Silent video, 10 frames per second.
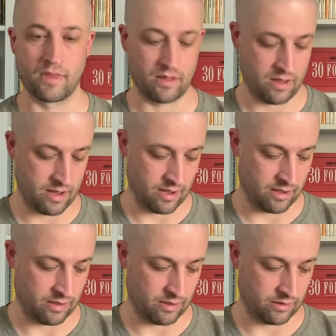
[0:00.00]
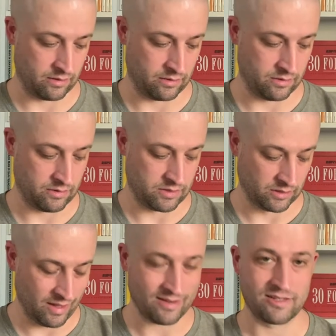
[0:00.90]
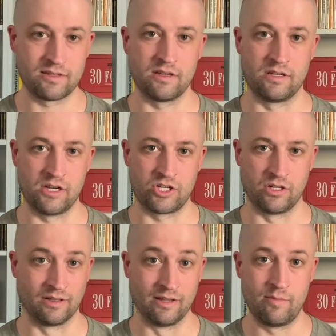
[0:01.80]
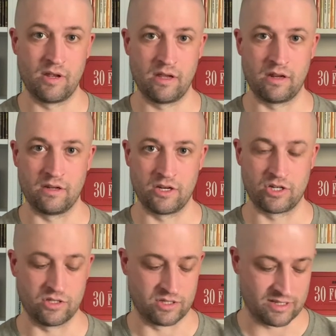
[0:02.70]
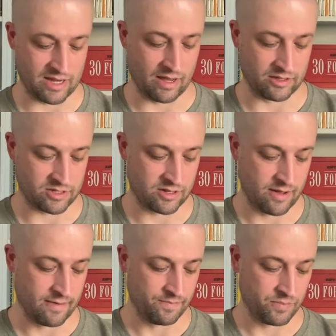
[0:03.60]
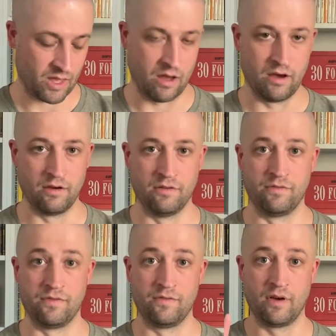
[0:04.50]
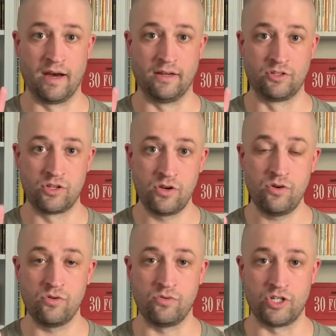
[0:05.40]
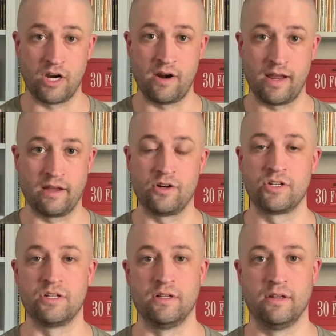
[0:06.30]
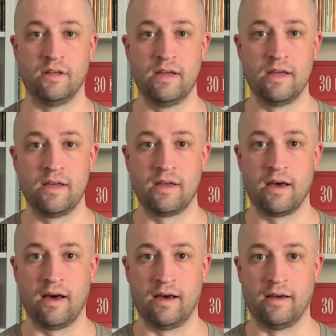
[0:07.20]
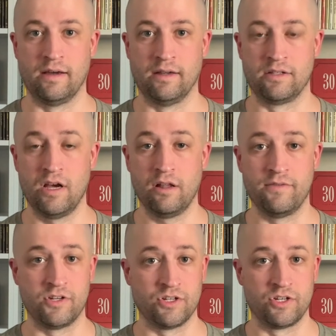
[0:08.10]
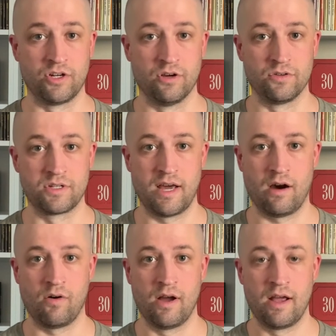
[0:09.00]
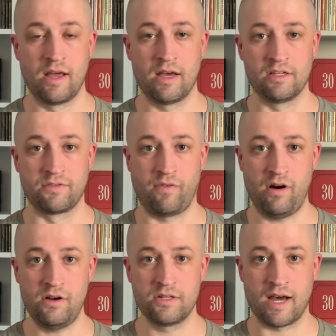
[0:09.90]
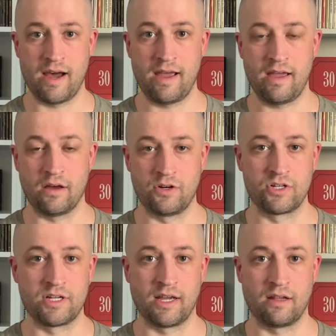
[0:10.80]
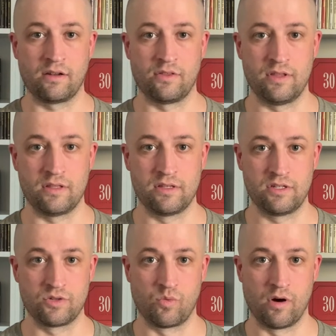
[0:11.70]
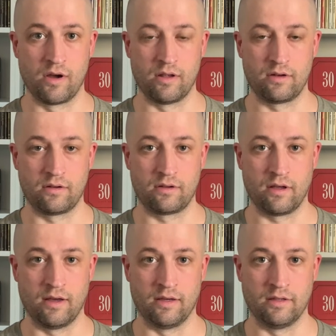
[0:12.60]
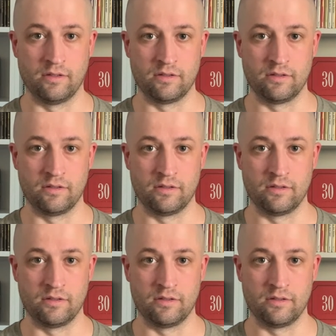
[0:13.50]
uh, deluxe edition, limited edition sets of uh, two Gerry Anderson uh, television shows. Now, as far as I understand, th- this is what uh,